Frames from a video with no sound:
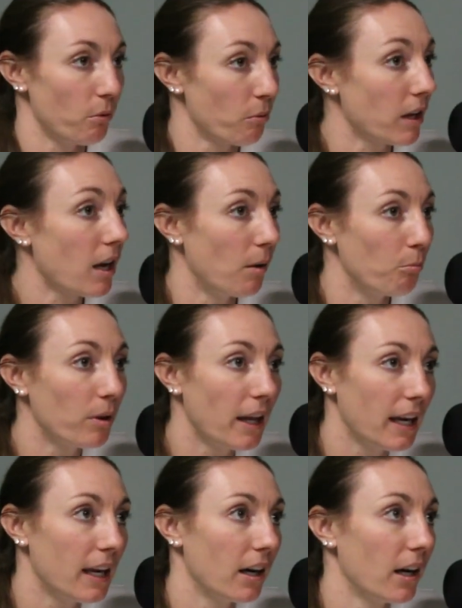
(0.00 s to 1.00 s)
we would come
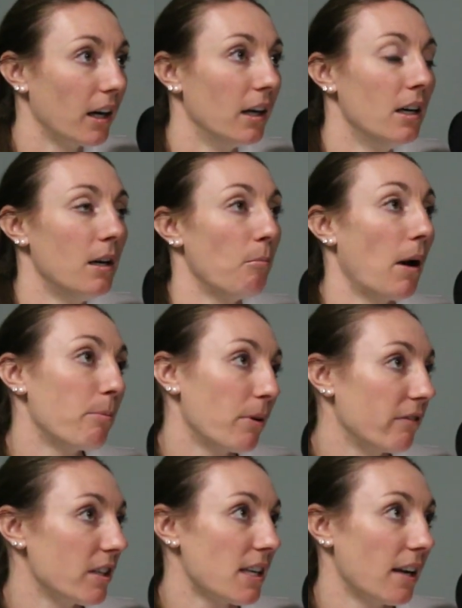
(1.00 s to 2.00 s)
play here. My
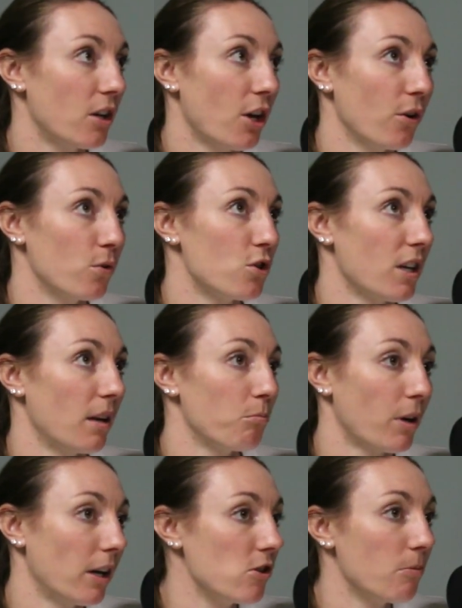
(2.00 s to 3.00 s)
previous head coach and
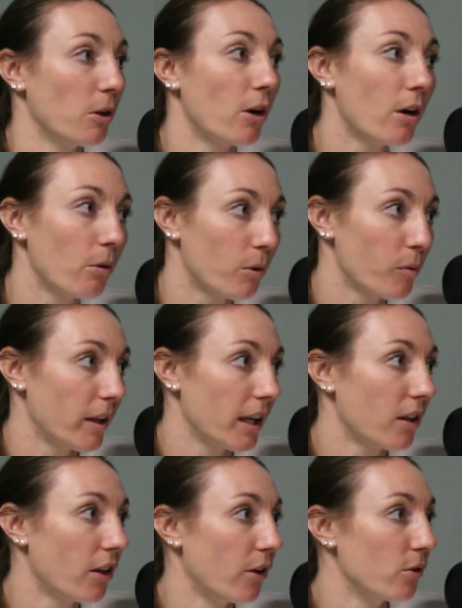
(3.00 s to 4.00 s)
Brian Gemolaro were really
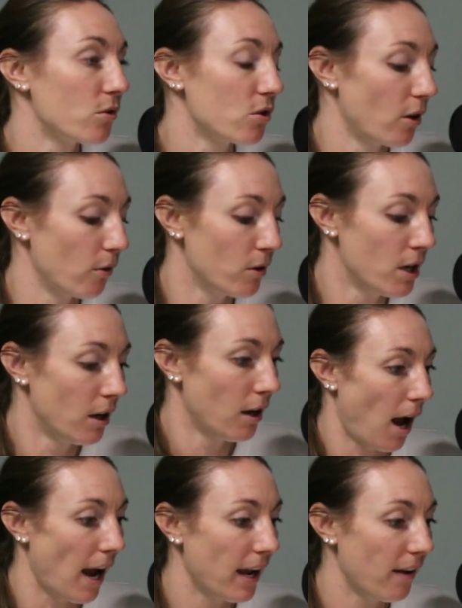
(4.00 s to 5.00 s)
close. So
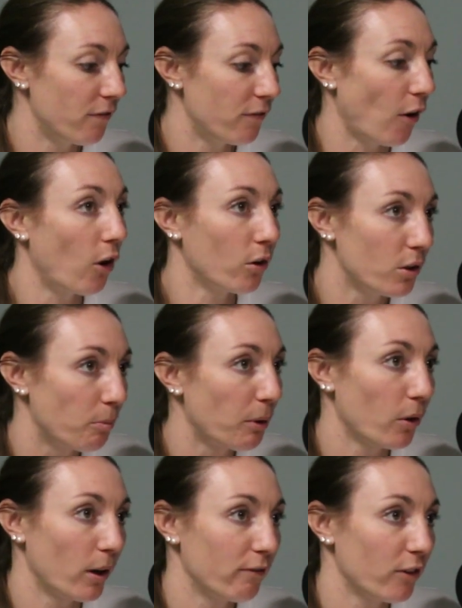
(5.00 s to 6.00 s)
I have followed the
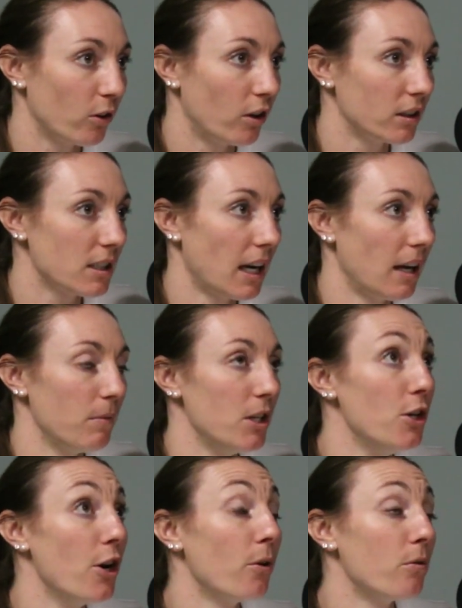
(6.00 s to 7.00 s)
program for a long time
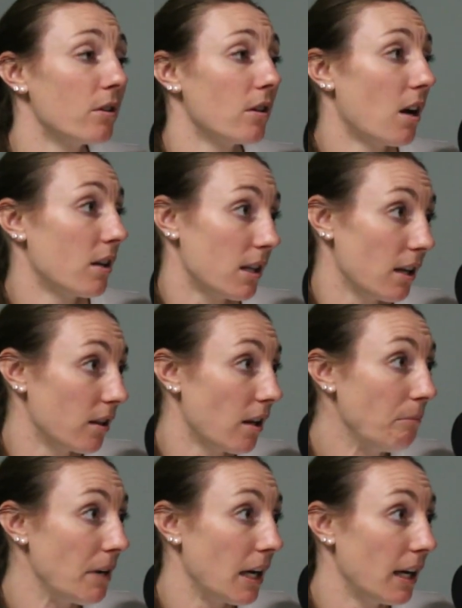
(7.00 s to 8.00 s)
and known a lot of the
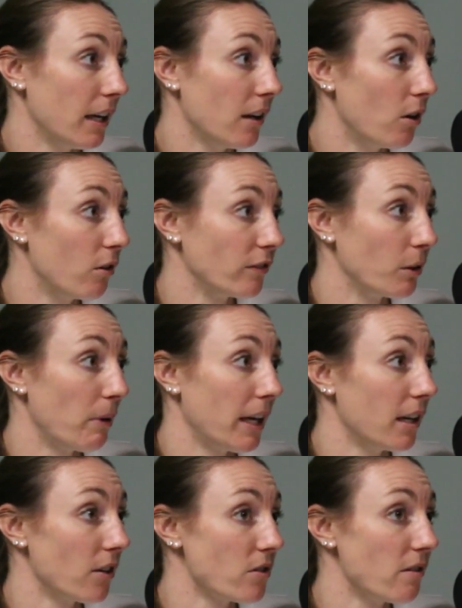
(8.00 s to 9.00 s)
alumni over my
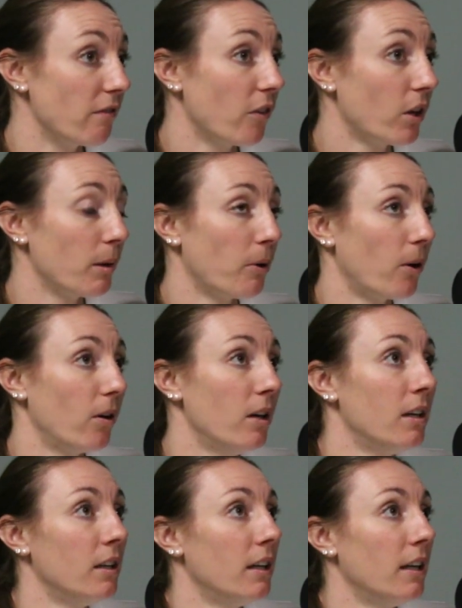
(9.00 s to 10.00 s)
years in volleyball.
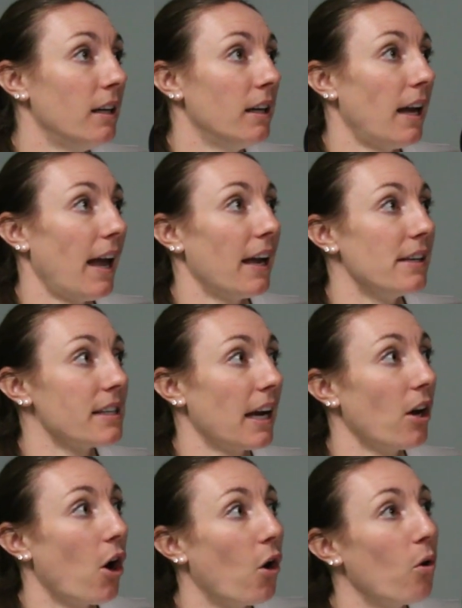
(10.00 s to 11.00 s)
And
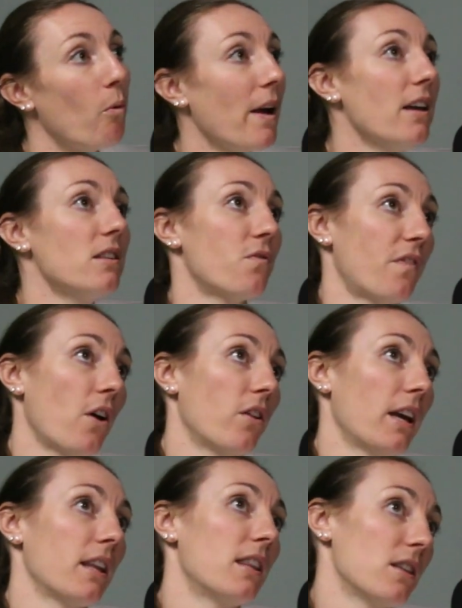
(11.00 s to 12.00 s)
I always felt
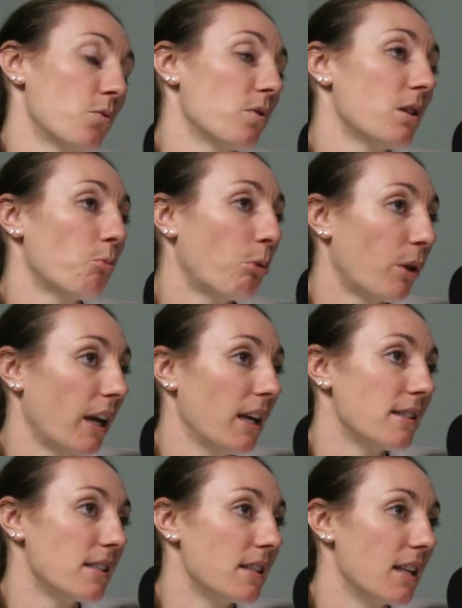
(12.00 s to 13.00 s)
like this was a
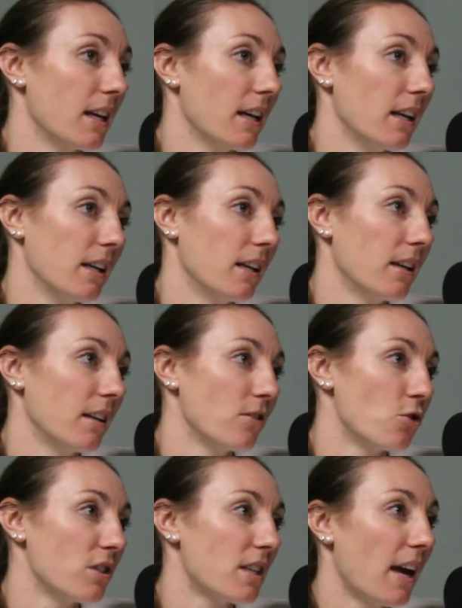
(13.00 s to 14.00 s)
place that
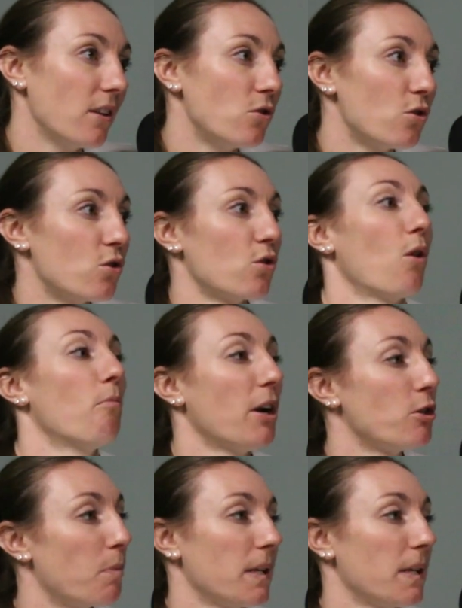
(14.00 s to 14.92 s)
just had so much